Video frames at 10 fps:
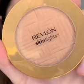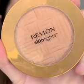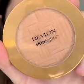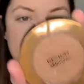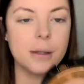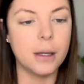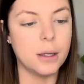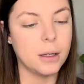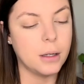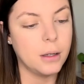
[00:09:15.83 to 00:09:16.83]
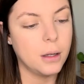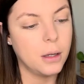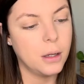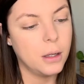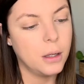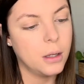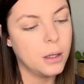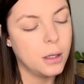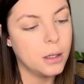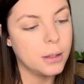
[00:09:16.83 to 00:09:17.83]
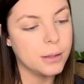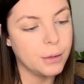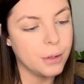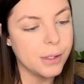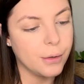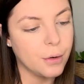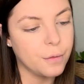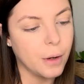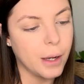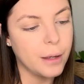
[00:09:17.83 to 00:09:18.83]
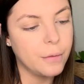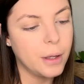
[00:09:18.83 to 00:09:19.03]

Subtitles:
This is in 005